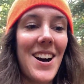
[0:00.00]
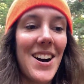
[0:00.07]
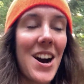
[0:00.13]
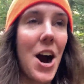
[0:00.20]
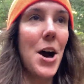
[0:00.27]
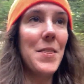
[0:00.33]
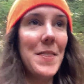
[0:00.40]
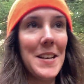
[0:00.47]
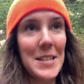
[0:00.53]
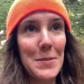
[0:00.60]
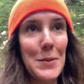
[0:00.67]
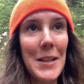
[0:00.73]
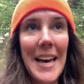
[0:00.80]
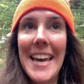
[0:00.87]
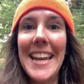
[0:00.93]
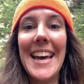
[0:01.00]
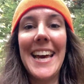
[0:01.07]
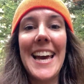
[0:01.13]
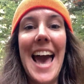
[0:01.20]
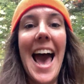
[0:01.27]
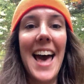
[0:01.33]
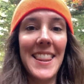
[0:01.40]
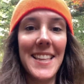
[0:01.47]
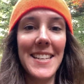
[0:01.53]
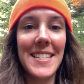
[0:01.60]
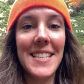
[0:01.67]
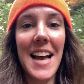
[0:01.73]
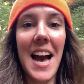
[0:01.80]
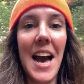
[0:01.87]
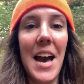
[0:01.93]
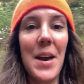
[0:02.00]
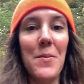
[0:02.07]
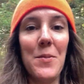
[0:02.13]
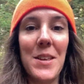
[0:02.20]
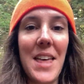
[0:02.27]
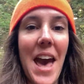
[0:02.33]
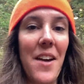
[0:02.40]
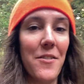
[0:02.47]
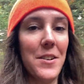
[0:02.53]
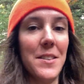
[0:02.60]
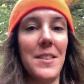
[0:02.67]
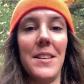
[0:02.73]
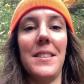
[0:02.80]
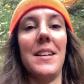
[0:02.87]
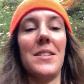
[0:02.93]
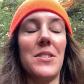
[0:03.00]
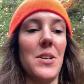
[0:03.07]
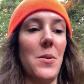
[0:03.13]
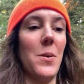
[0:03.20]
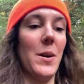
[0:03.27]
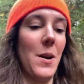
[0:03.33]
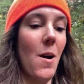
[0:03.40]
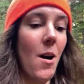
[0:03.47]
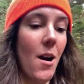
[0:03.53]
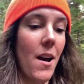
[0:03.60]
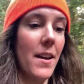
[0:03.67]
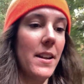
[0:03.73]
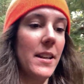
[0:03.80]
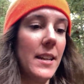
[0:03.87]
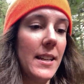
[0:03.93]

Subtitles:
on this planet at this time with everything that's going on.